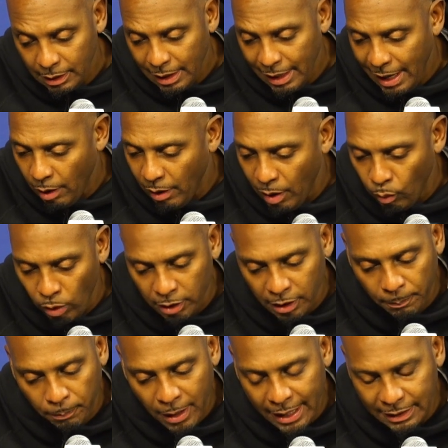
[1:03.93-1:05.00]
how I run
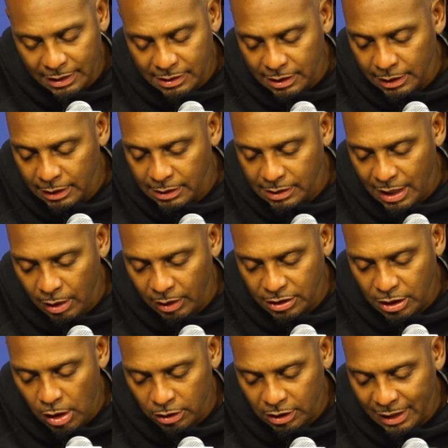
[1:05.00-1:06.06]
the practices, how I
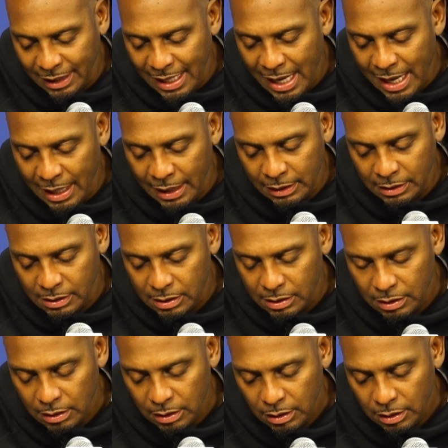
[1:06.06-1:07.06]
talk to the guys.